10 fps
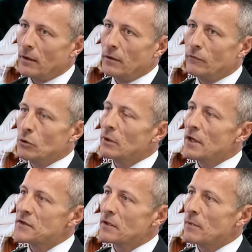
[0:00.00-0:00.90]

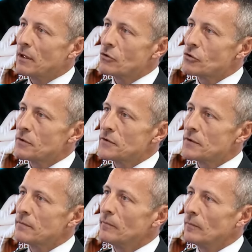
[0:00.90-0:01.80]
Individual asset
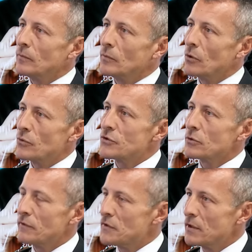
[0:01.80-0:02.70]
managers, those
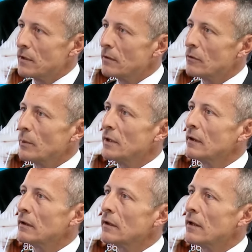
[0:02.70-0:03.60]
servicing
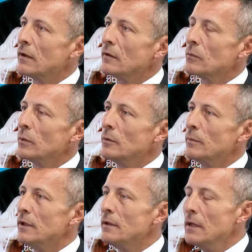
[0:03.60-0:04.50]
retail clients, will
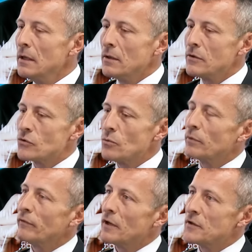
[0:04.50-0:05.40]
be
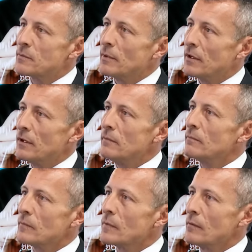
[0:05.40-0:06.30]
supervised by
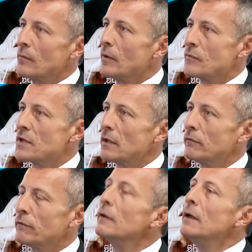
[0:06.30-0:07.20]
a
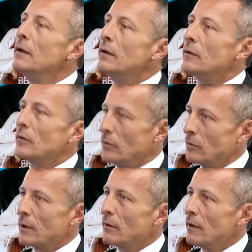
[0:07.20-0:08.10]

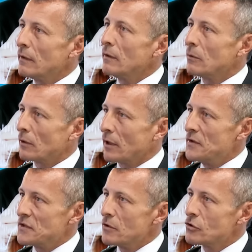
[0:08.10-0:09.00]
self-regulating
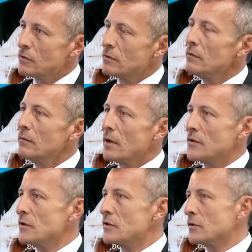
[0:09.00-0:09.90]
organization,
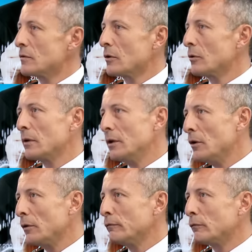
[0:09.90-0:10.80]
as is currently
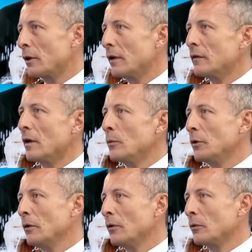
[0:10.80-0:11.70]
done for
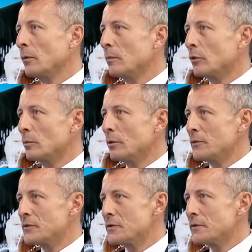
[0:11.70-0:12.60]
anti-money laundering
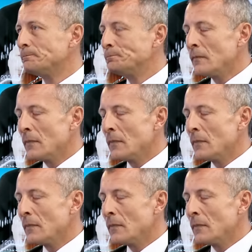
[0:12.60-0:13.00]
purposes.